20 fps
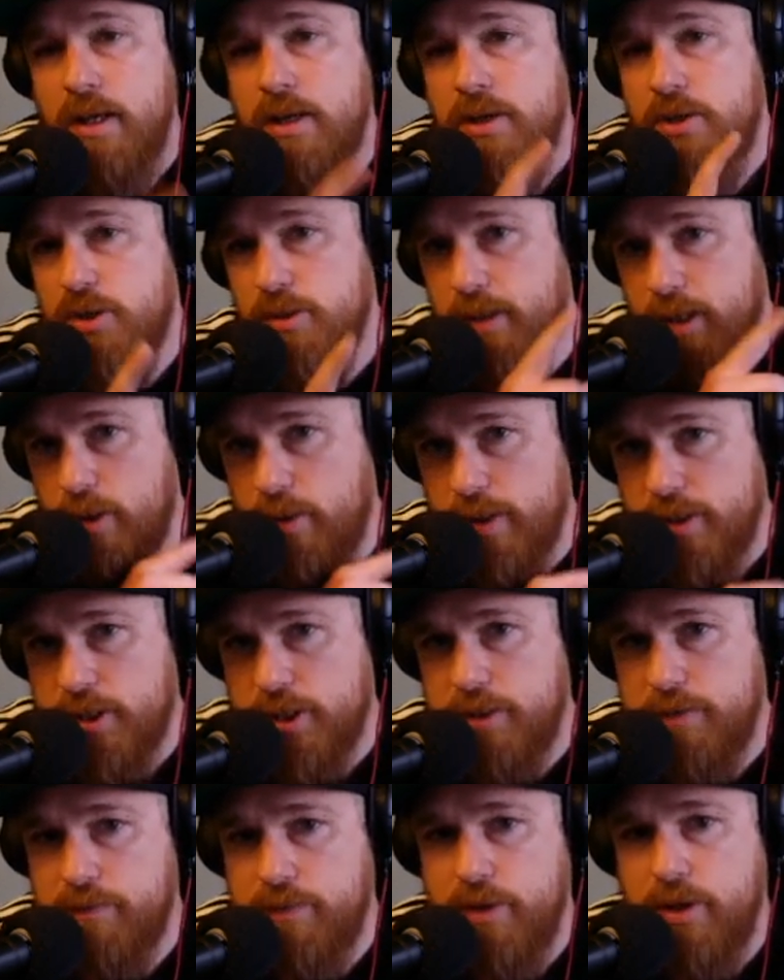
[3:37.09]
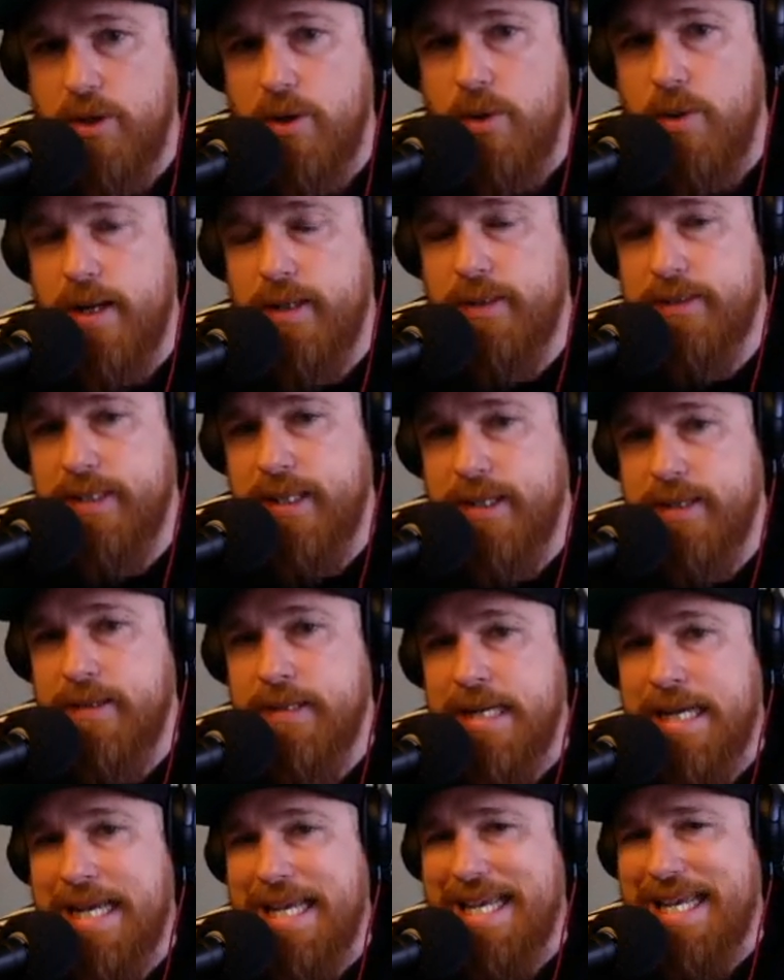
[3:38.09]
So my question for you out there
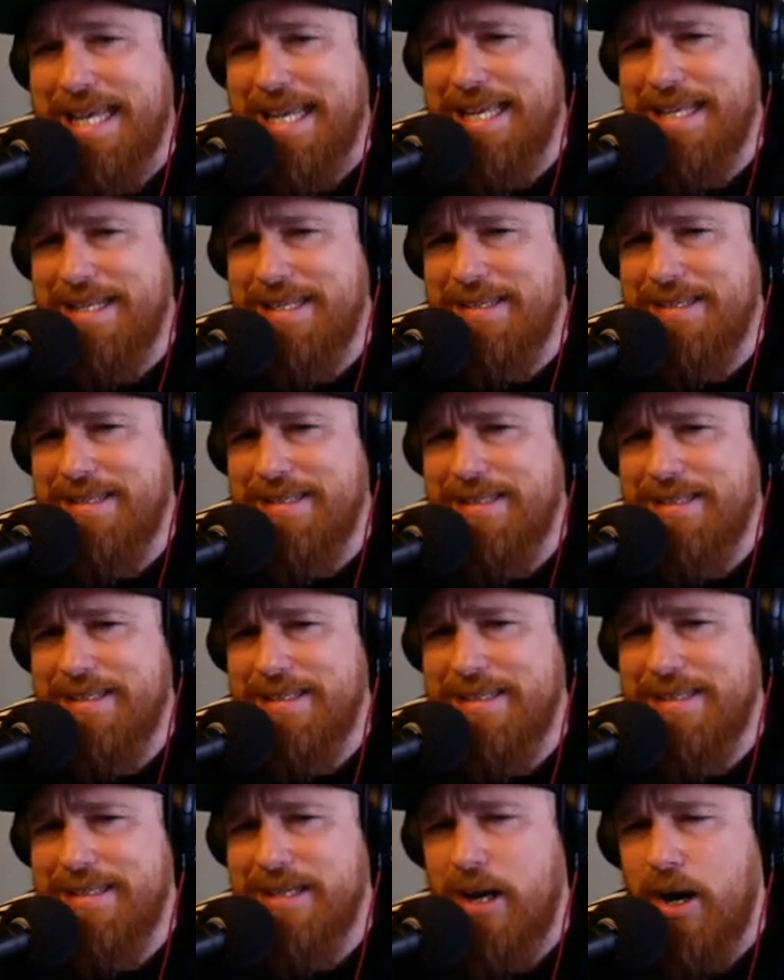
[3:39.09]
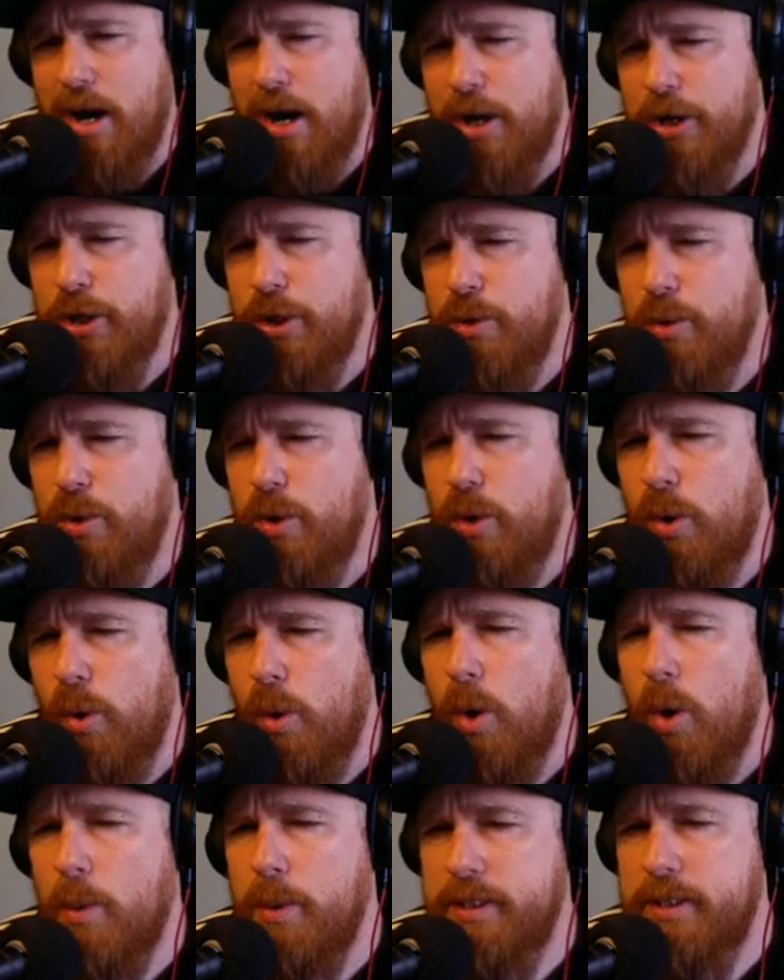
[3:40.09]
is, are you
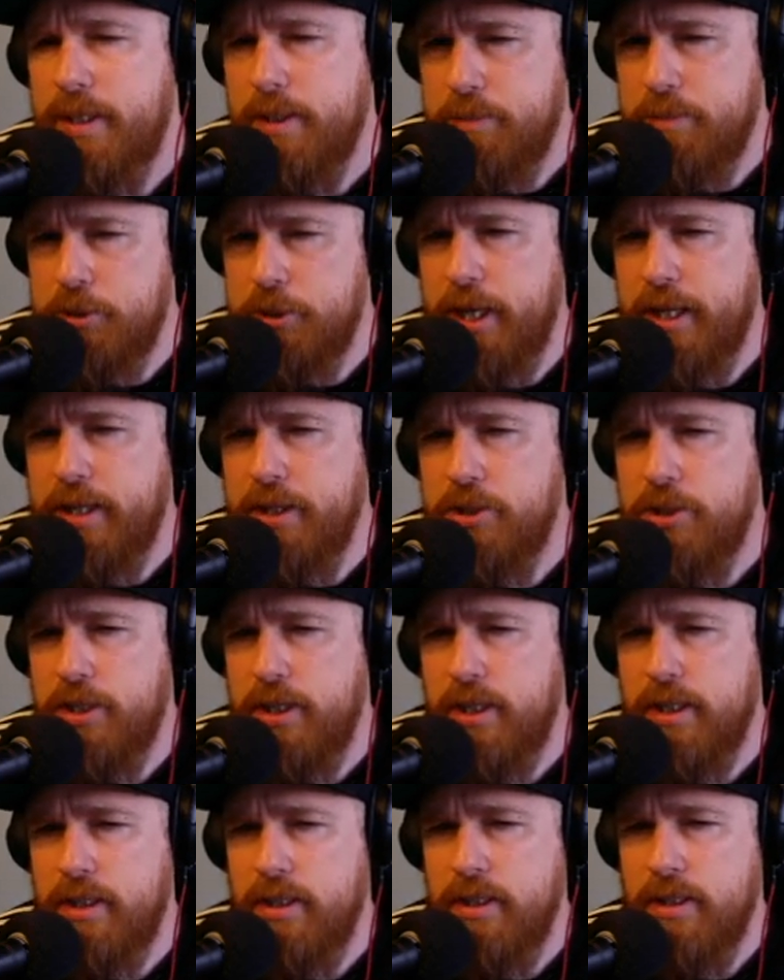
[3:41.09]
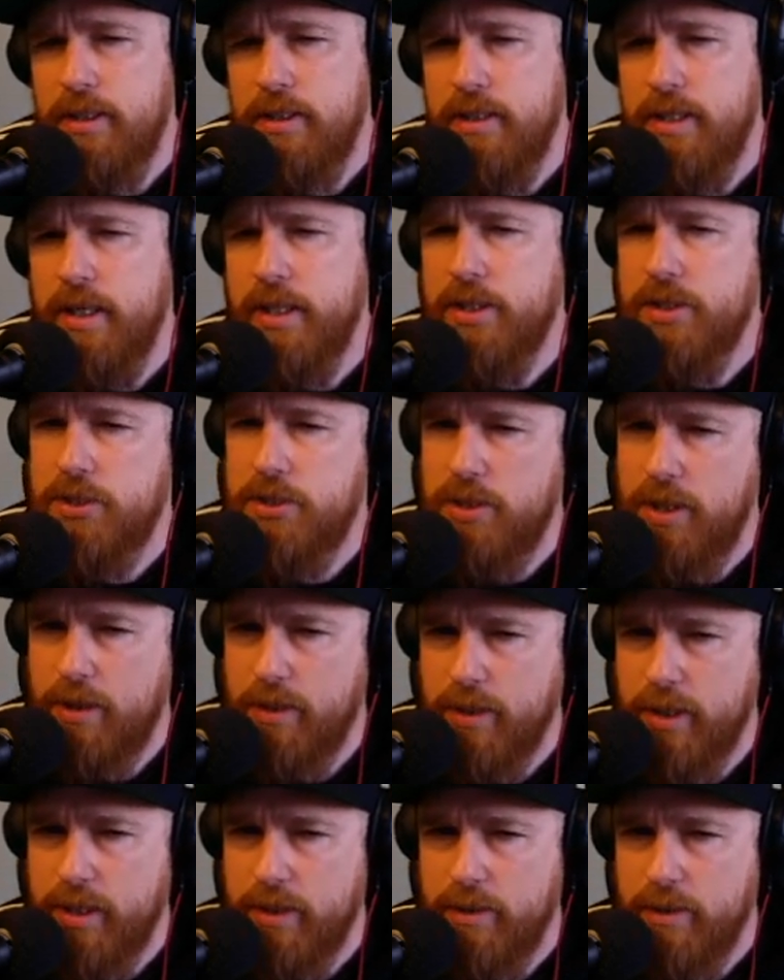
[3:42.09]
cool with them changing the
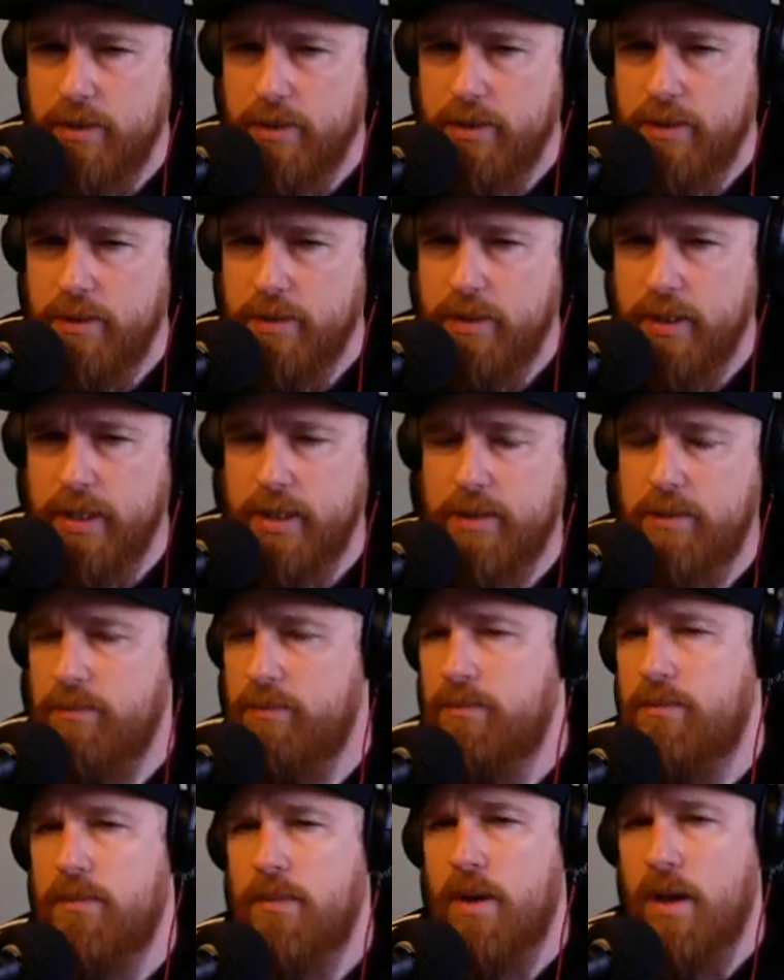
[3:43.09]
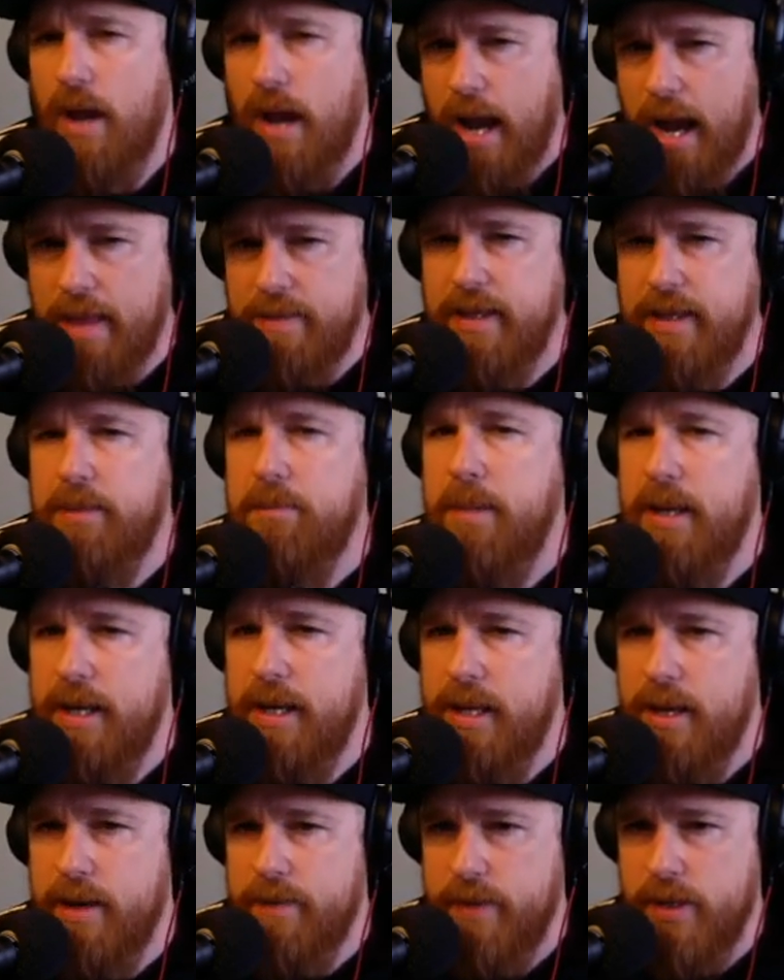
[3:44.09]
exterior? Like, I think
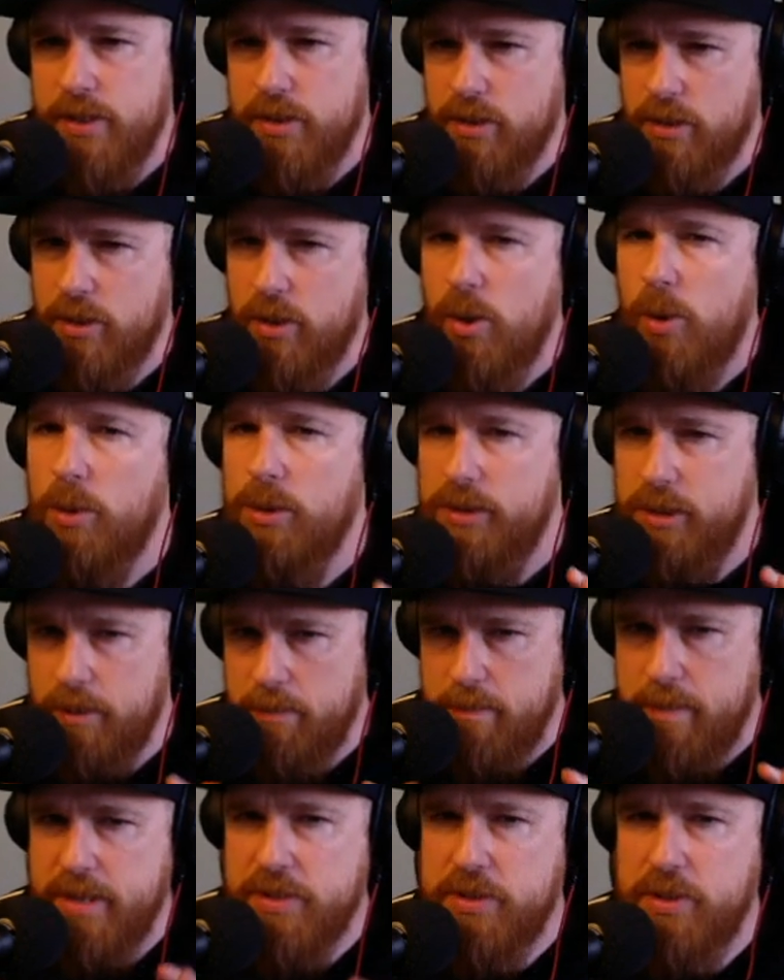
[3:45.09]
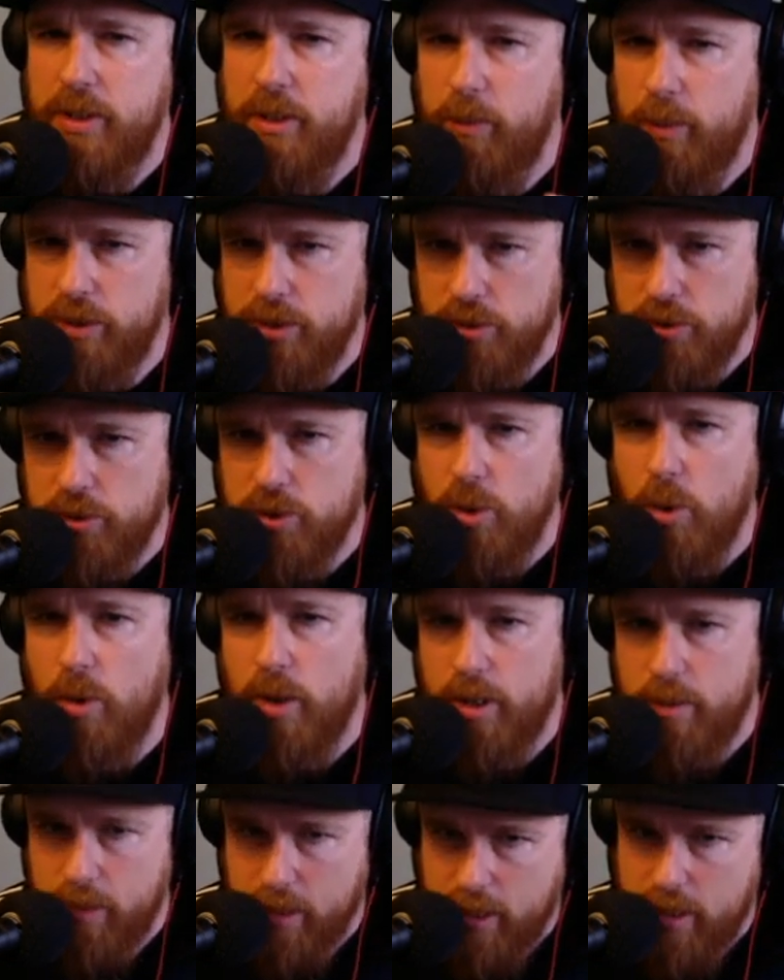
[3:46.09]
many of us are cool with them messing with the
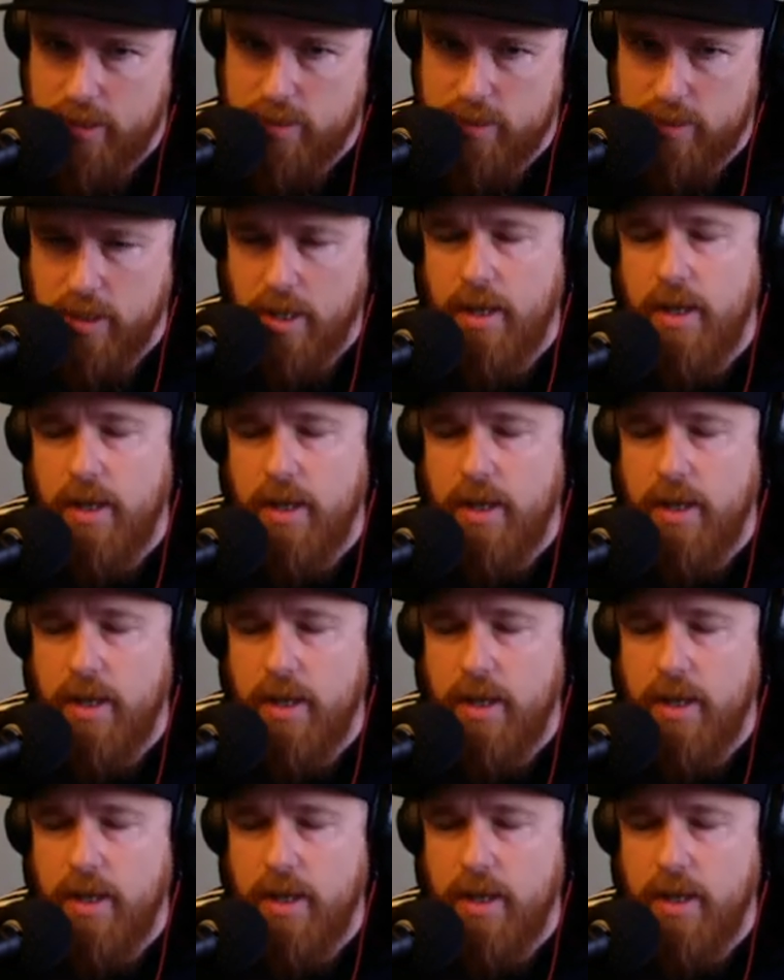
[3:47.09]
story because